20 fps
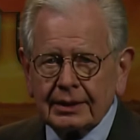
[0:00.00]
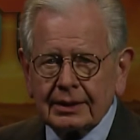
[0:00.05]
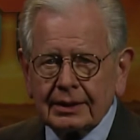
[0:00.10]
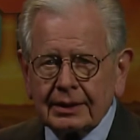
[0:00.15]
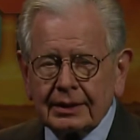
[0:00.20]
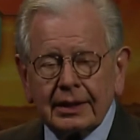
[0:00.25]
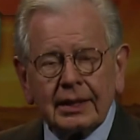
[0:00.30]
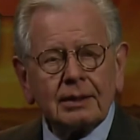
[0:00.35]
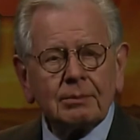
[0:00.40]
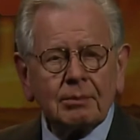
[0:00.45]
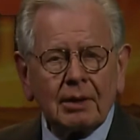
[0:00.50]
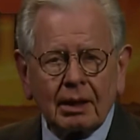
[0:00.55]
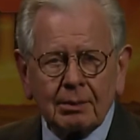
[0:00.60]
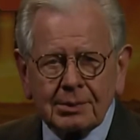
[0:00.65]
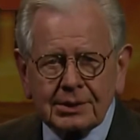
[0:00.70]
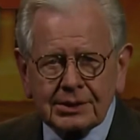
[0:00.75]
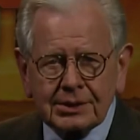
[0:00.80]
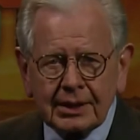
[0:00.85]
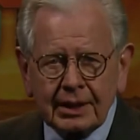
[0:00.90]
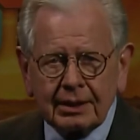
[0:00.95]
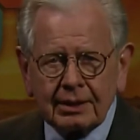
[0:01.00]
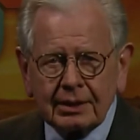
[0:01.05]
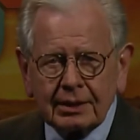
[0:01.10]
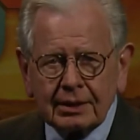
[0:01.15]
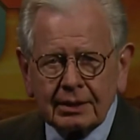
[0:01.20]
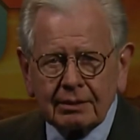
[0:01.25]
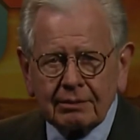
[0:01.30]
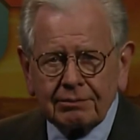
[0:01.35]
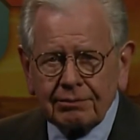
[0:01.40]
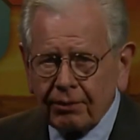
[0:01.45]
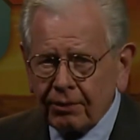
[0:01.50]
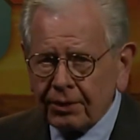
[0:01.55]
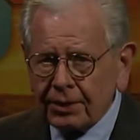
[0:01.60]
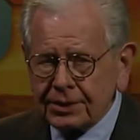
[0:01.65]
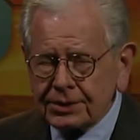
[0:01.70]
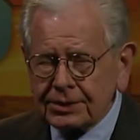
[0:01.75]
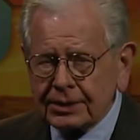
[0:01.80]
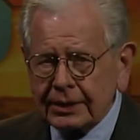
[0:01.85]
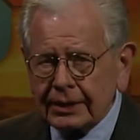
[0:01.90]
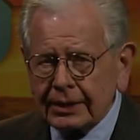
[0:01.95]
Then Mama said,
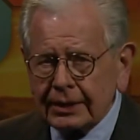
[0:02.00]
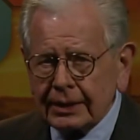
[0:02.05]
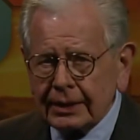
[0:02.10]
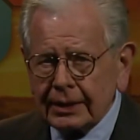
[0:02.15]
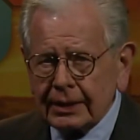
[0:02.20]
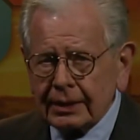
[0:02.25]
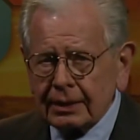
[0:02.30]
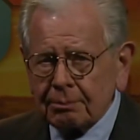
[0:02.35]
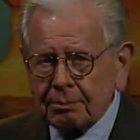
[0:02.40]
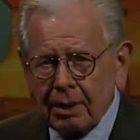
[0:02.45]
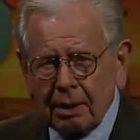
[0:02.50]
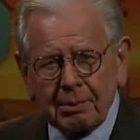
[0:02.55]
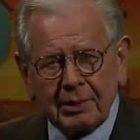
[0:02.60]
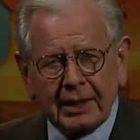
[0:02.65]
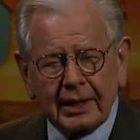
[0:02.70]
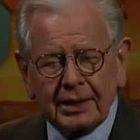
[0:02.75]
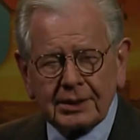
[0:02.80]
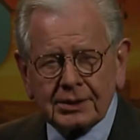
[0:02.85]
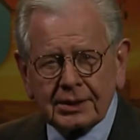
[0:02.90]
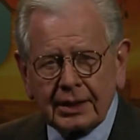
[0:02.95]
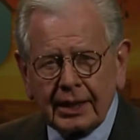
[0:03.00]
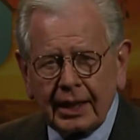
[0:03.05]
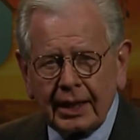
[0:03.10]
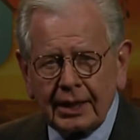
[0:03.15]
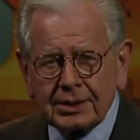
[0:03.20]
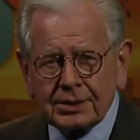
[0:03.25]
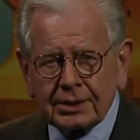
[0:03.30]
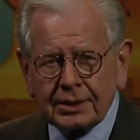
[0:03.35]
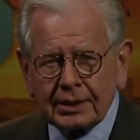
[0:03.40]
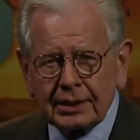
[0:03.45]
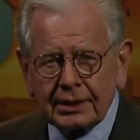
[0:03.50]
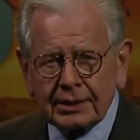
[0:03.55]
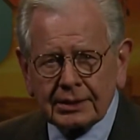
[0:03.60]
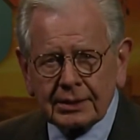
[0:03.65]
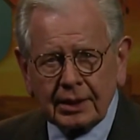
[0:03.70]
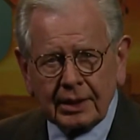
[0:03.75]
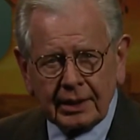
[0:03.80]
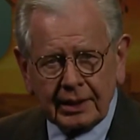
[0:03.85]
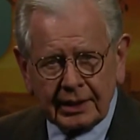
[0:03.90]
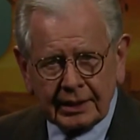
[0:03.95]
Forrest, public education is
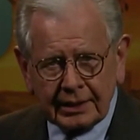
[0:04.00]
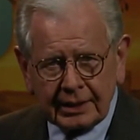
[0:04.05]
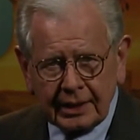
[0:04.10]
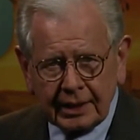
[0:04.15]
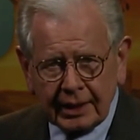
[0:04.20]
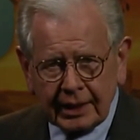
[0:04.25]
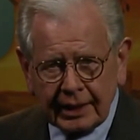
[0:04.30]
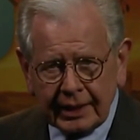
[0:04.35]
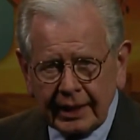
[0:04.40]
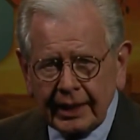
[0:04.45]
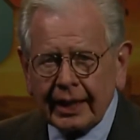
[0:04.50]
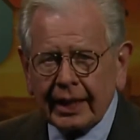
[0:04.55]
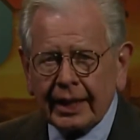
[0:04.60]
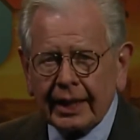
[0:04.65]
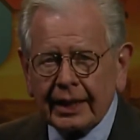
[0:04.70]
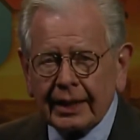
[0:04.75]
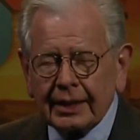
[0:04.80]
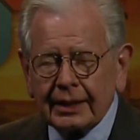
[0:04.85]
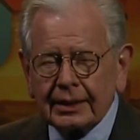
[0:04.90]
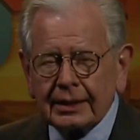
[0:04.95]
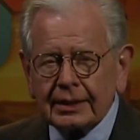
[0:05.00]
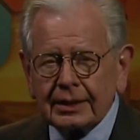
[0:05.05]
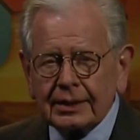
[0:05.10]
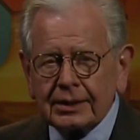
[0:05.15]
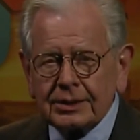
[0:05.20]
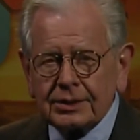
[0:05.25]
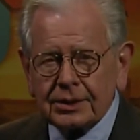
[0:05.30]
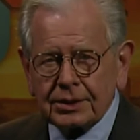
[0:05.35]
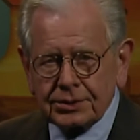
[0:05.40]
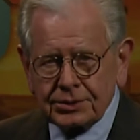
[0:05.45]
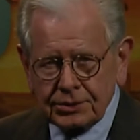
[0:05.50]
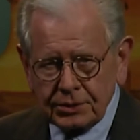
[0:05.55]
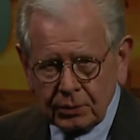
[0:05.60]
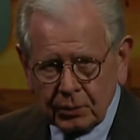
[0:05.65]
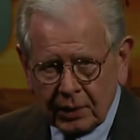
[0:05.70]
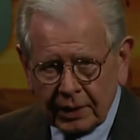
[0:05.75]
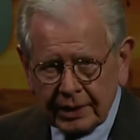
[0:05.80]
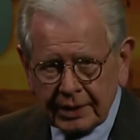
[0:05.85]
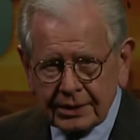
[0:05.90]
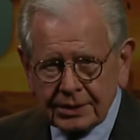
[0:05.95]
going to get cut again. Just you
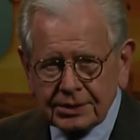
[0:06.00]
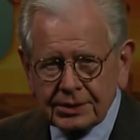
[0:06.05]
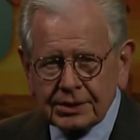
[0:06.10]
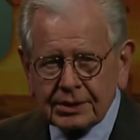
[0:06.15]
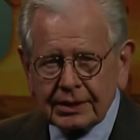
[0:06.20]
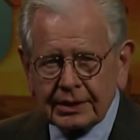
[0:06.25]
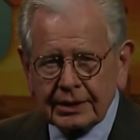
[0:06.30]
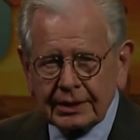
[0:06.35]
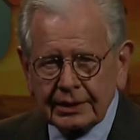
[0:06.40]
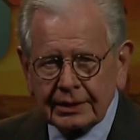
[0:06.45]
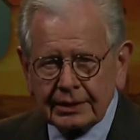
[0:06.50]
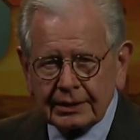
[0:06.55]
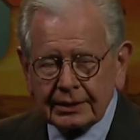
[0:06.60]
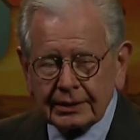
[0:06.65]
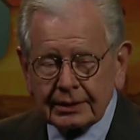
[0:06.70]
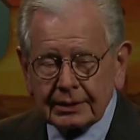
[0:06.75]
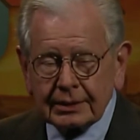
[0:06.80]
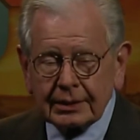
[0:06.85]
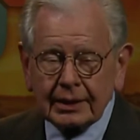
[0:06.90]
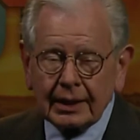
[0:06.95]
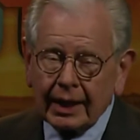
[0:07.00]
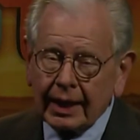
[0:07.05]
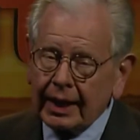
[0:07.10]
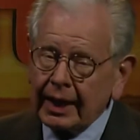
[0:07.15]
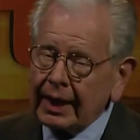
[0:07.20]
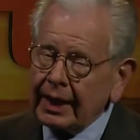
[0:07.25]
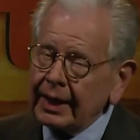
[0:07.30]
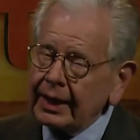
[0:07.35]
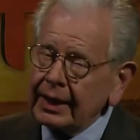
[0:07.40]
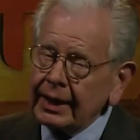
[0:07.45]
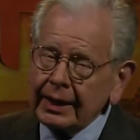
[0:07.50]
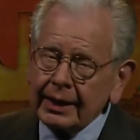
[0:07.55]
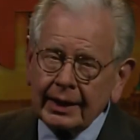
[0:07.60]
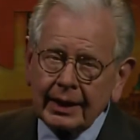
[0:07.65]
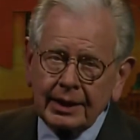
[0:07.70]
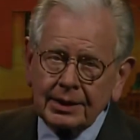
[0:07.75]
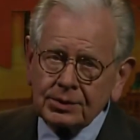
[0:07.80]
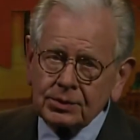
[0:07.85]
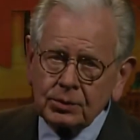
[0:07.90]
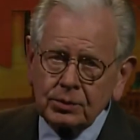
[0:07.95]
wait and see. And
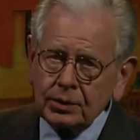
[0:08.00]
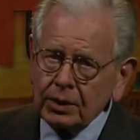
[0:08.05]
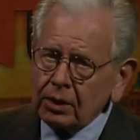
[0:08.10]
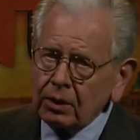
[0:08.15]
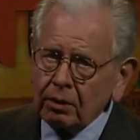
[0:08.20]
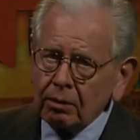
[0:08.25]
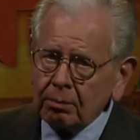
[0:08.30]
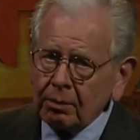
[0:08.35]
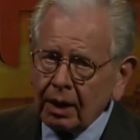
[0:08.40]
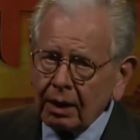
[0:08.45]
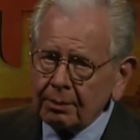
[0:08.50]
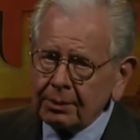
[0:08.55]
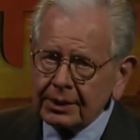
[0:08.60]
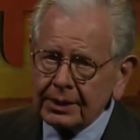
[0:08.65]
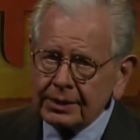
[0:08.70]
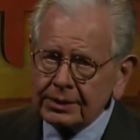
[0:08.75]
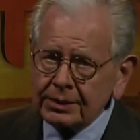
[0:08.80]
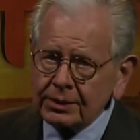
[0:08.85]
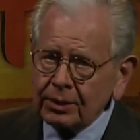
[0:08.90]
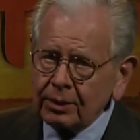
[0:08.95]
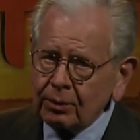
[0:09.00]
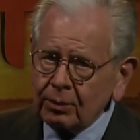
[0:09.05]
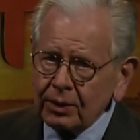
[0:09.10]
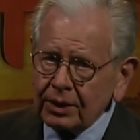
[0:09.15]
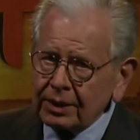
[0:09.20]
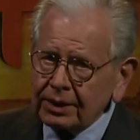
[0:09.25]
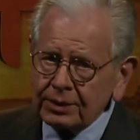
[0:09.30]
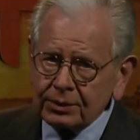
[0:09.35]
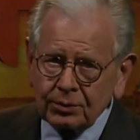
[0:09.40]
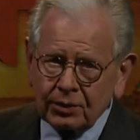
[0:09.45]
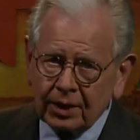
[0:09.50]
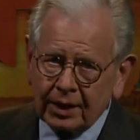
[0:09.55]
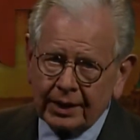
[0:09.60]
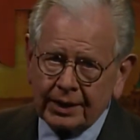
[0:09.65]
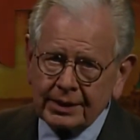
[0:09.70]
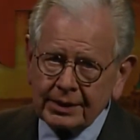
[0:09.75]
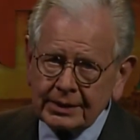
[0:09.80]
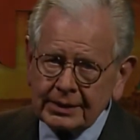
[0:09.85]
as you know, Mama is always right.